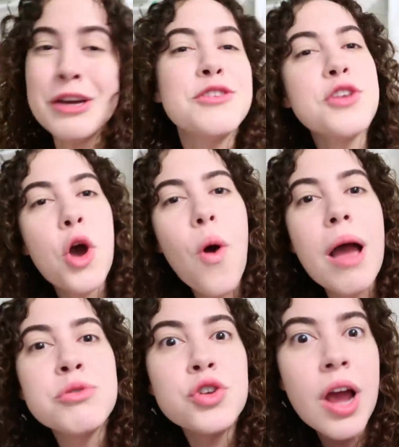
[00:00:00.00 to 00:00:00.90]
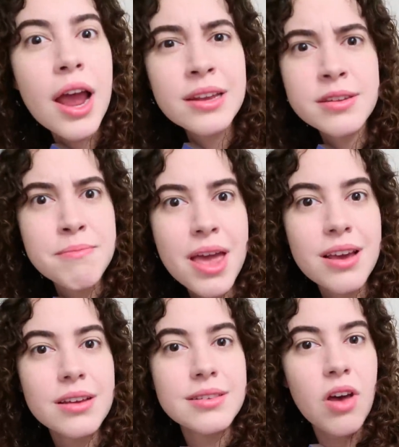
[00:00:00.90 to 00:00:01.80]
so I'm trying to
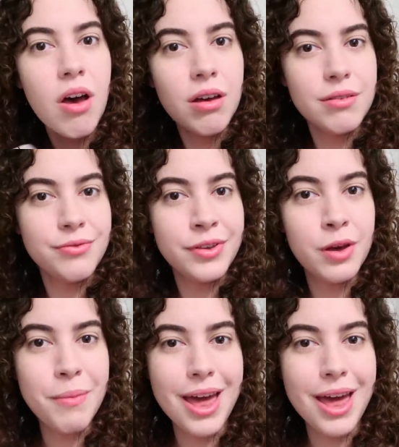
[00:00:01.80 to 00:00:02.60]
make us all feel